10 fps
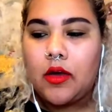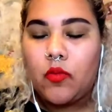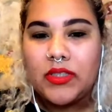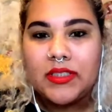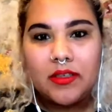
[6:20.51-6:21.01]

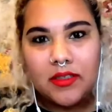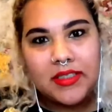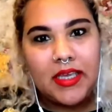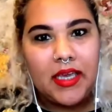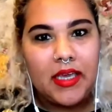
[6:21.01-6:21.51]
we still
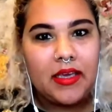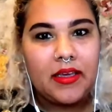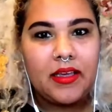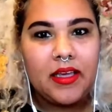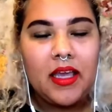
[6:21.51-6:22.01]
see,
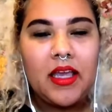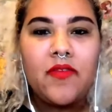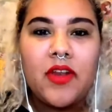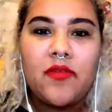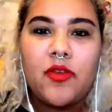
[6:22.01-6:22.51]

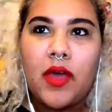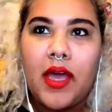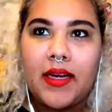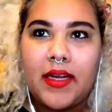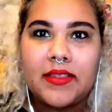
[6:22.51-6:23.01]
even if you
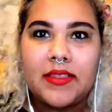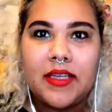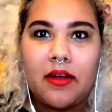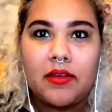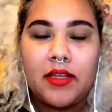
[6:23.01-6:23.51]
can't
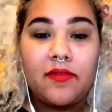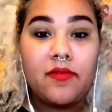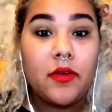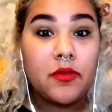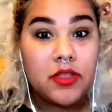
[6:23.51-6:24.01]
necessarily
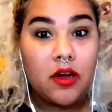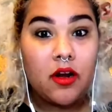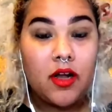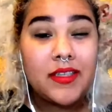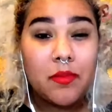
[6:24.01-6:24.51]
filter
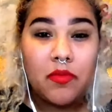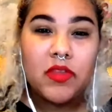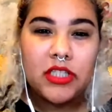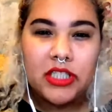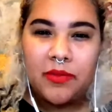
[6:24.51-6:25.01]
on some of
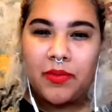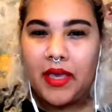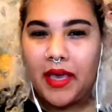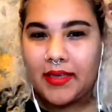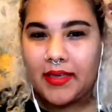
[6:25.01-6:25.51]
the
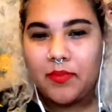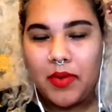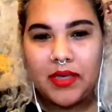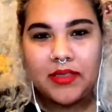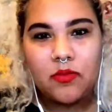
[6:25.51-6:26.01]

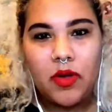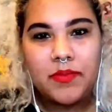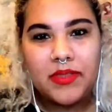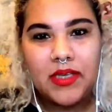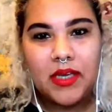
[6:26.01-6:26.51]
GPS-based
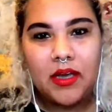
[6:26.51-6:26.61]
website